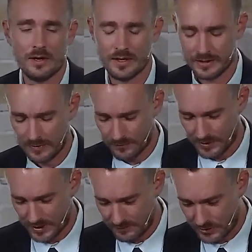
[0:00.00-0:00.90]
And that
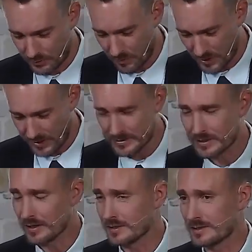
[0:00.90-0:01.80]
forgiveness reminds
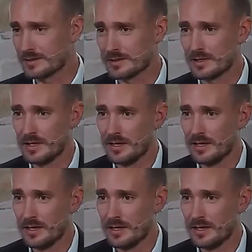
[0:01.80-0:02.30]
us